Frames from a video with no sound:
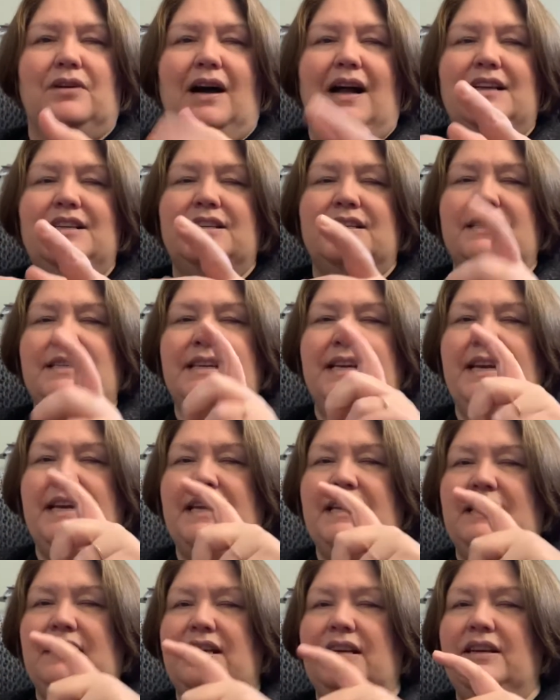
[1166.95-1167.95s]
I just
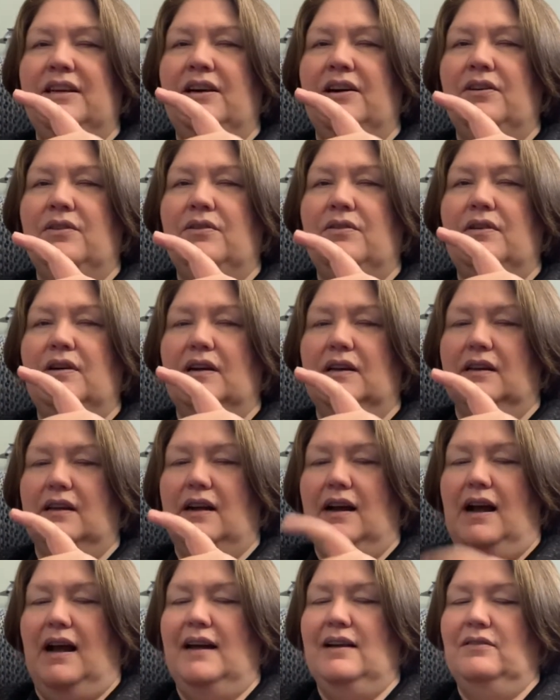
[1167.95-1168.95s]
need,
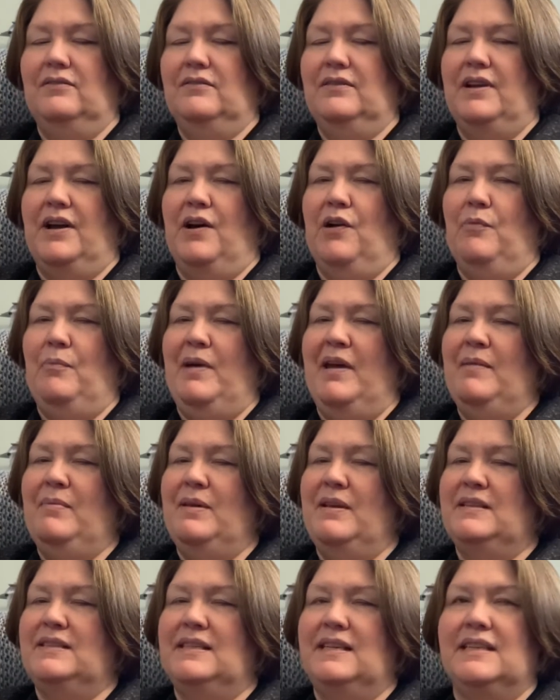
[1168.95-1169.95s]
I don't know, maybe
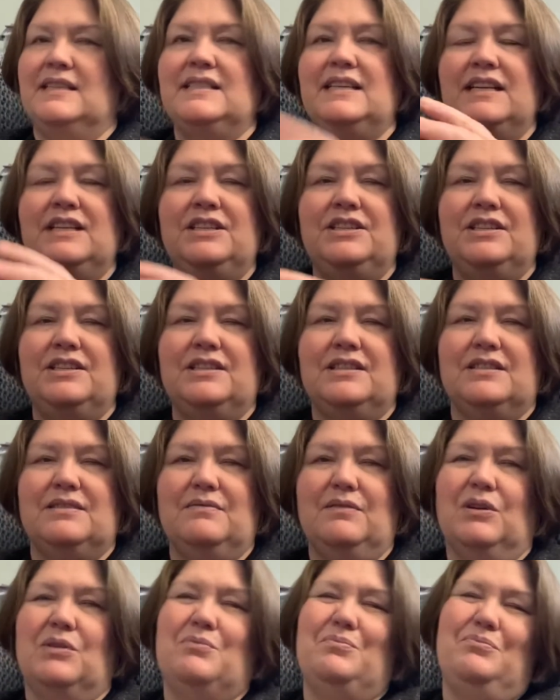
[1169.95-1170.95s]
6 inches,
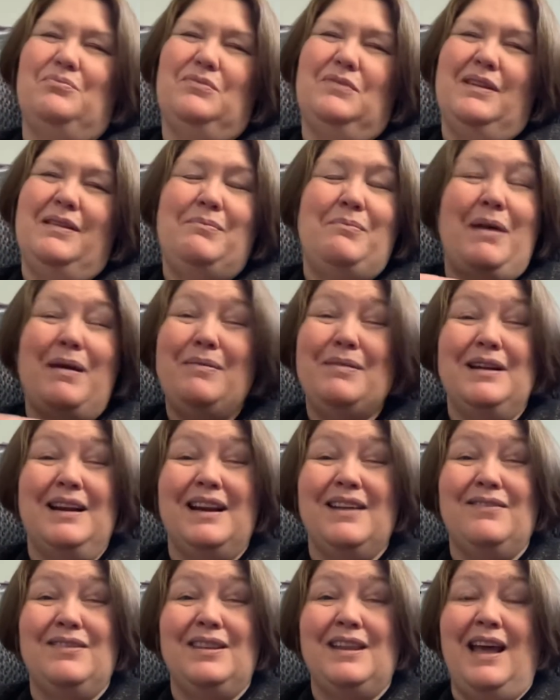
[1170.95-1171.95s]
or maybe not
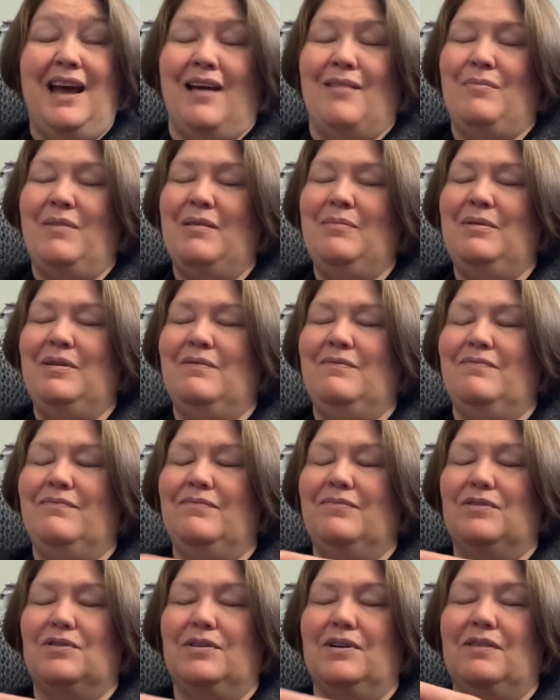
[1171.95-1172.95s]
even that, maybe
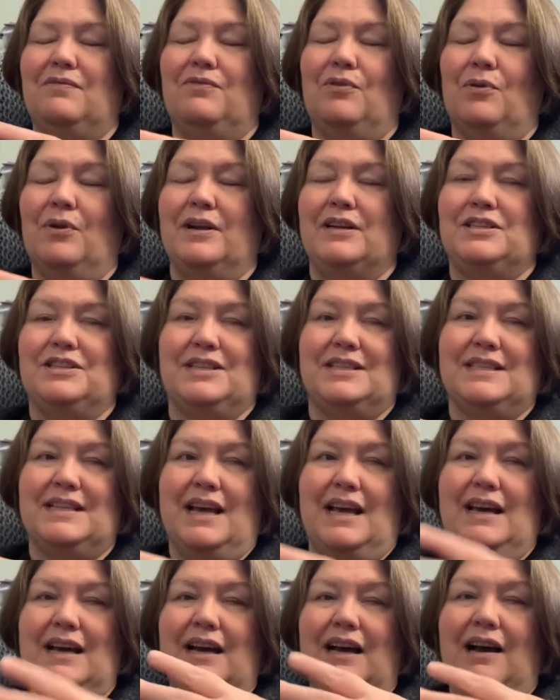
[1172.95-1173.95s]
3 or 4 inches
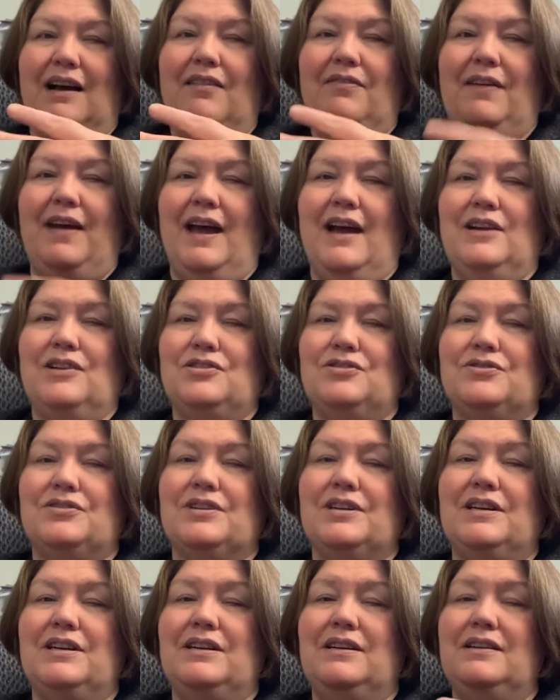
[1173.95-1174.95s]
of
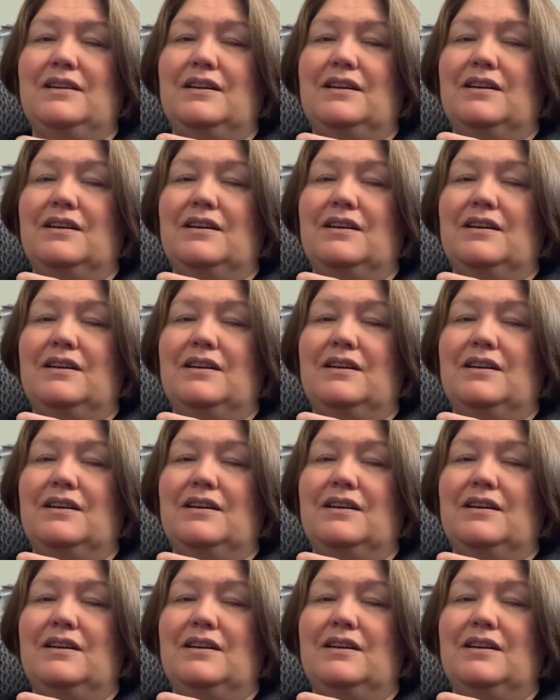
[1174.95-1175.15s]
extra